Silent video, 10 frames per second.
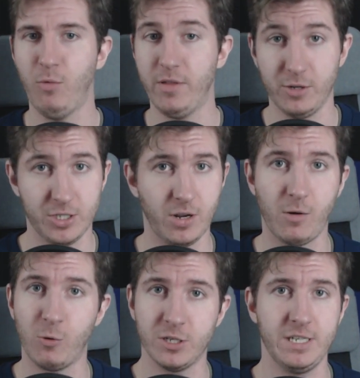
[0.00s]
whether it's
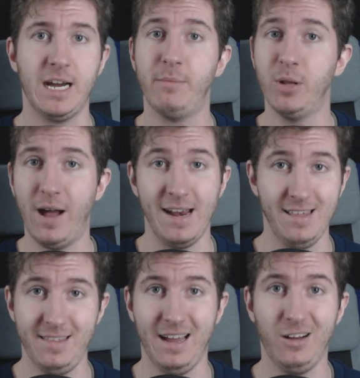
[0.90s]
Star Wars, Diablo,
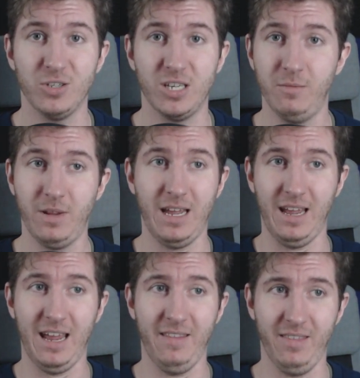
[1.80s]
anything else,
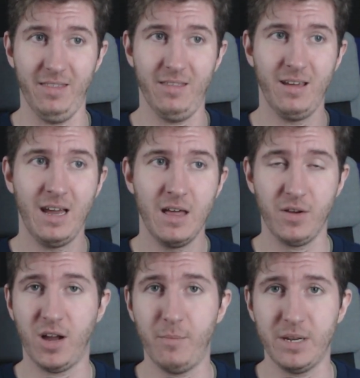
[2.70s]
and
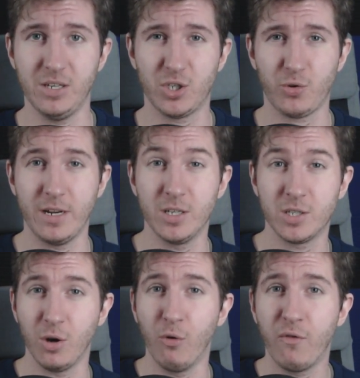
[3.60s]
the company strays
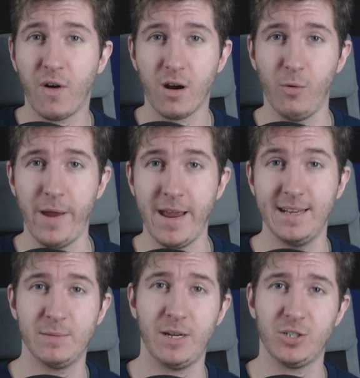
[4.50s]
so far away,
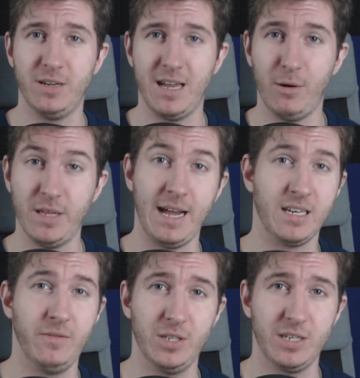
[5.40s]
especially now with
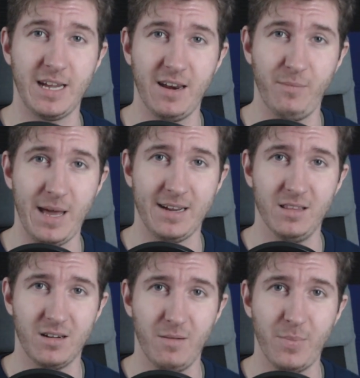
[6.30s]
Activision kind of back
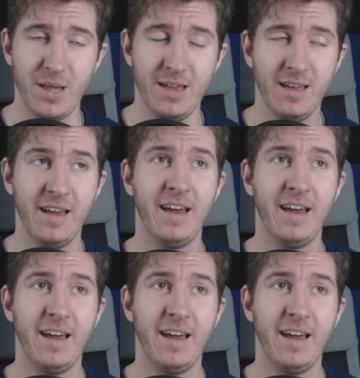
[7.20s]
in the company,